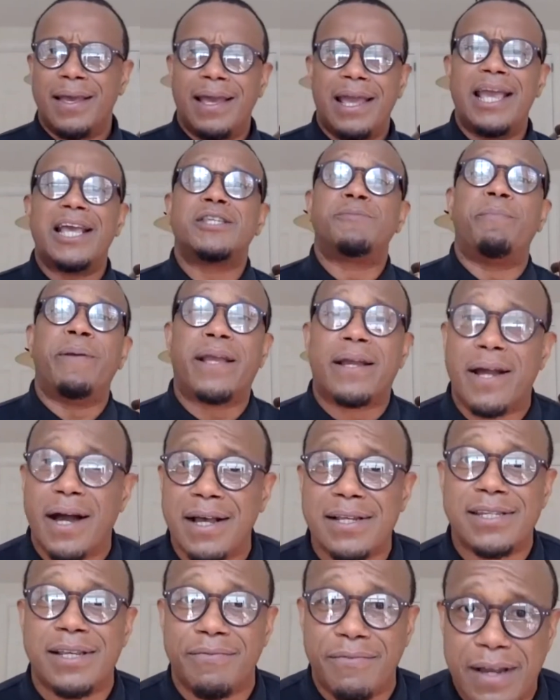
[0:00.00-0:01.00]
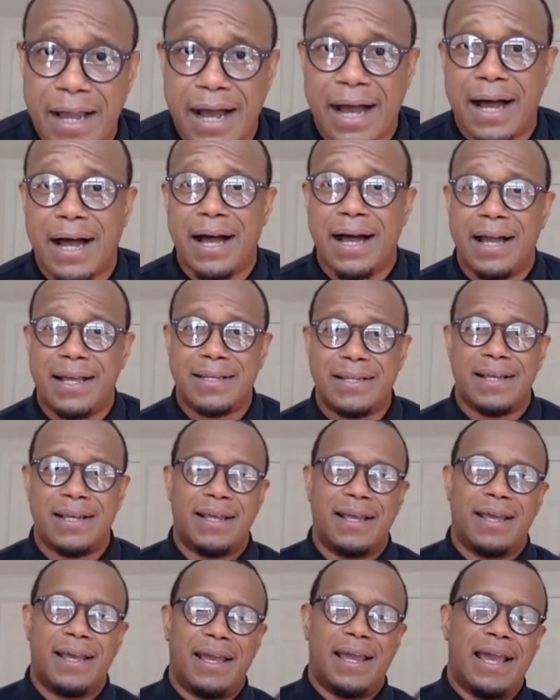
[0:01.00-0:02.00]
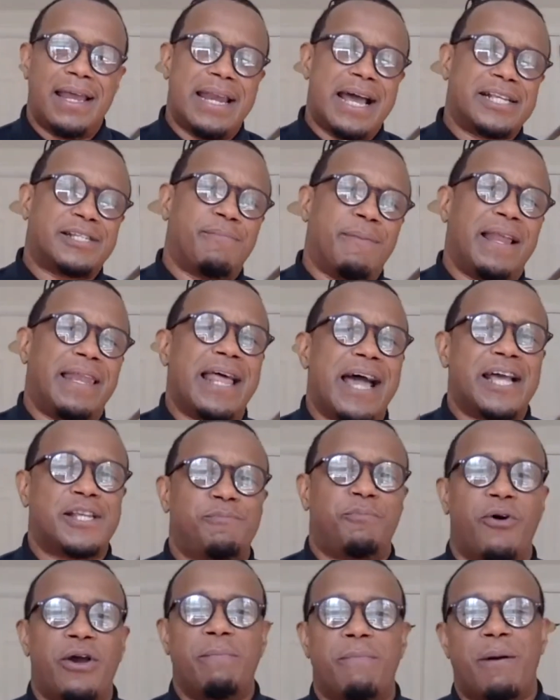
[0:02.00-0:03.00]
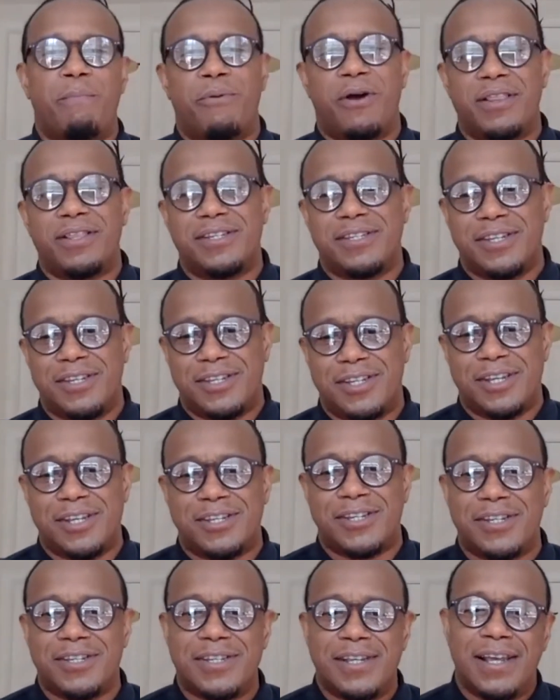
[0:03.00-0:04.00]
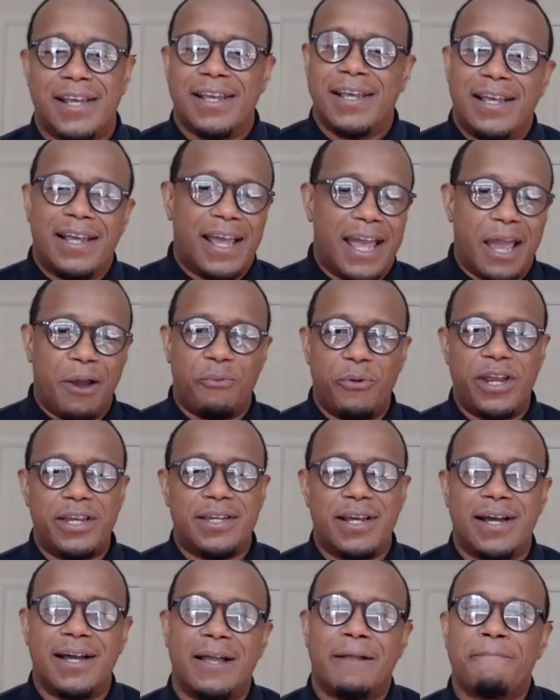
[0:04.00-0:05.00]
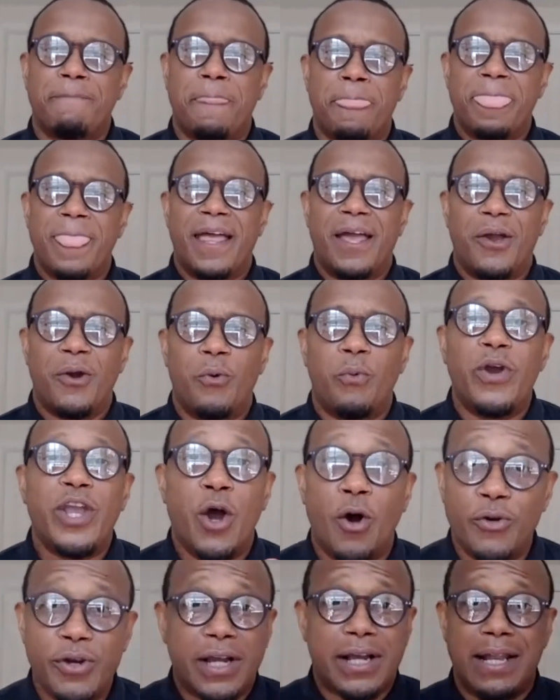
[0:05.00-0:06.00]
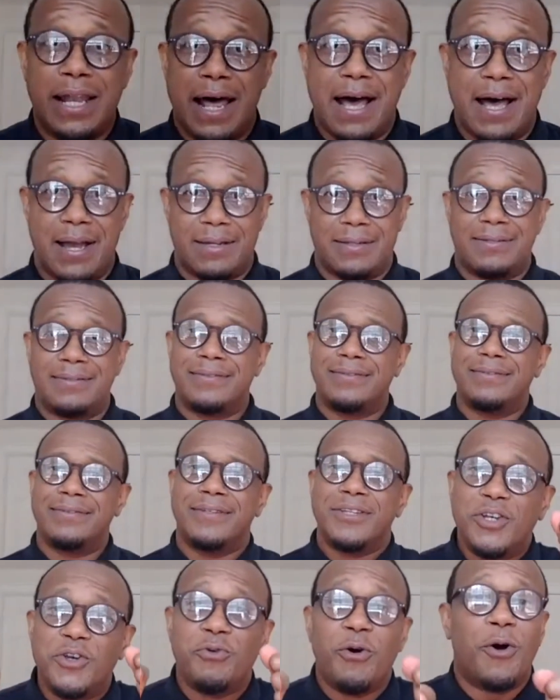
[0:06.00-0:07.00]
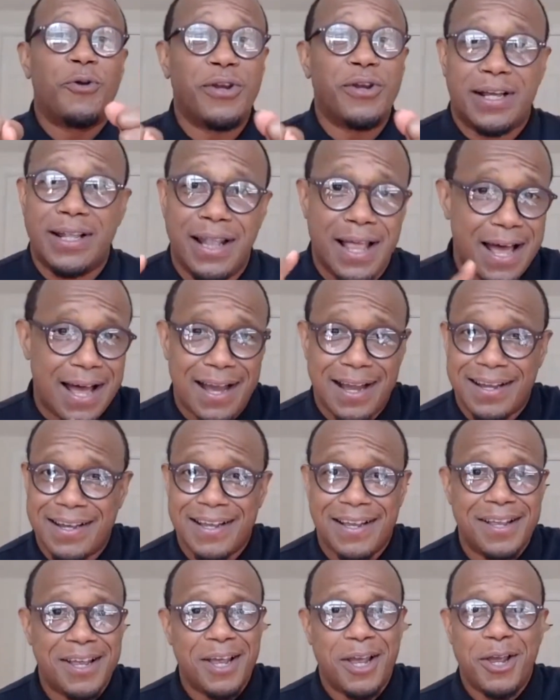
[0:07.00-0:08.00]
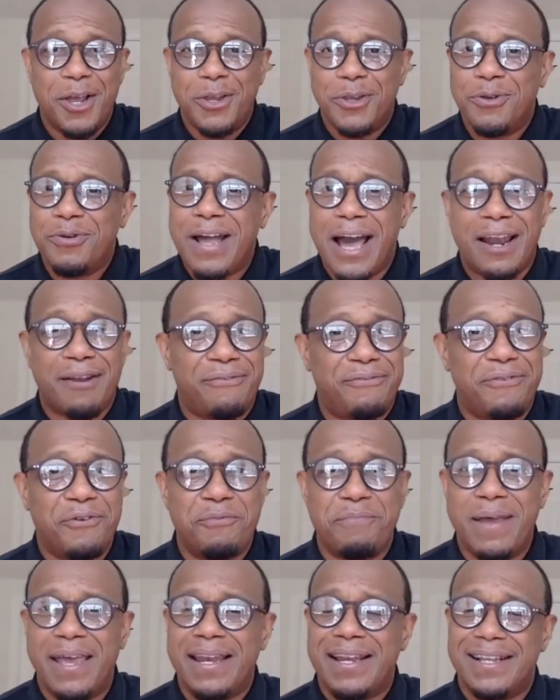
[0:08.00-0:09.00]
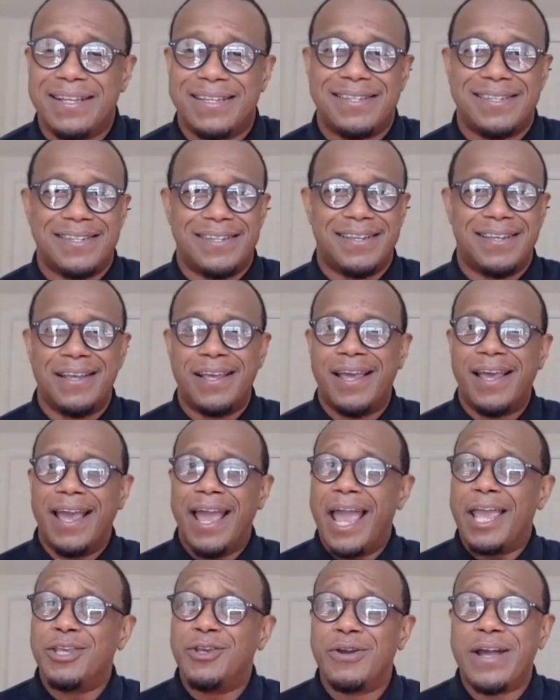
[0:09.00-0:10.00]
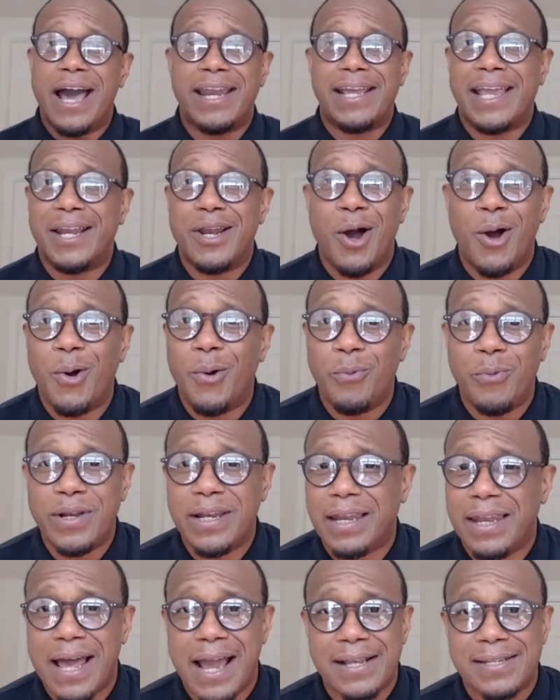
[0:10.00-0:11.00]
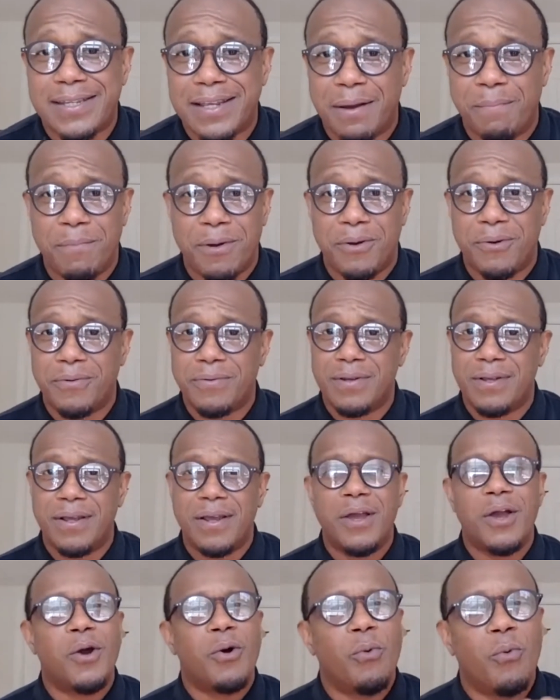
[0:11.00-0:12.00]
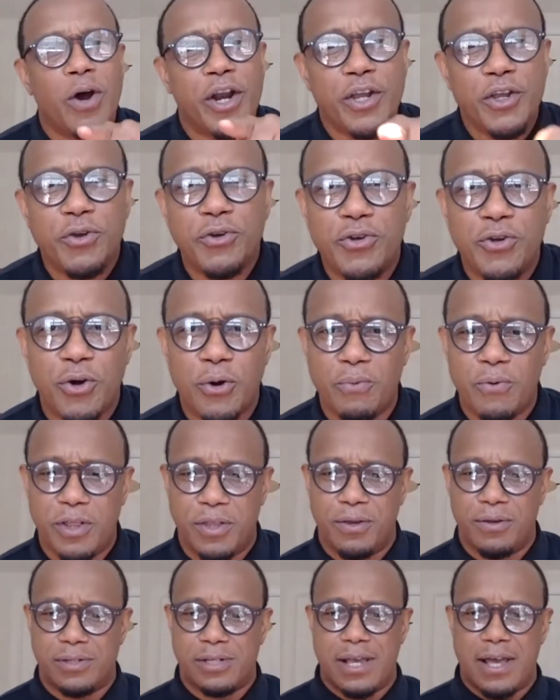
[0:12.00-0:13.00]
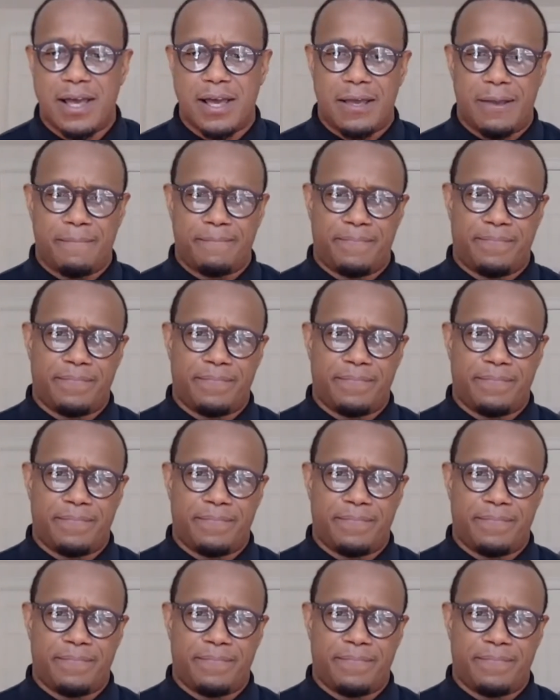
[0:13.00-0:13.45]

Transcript: It's because of God. And that's my last point, my brothers and sisters. And we done. We on the clock. You on the clock. You got a few minutes, and you got to get home when the lights come on. What are you doing with your time?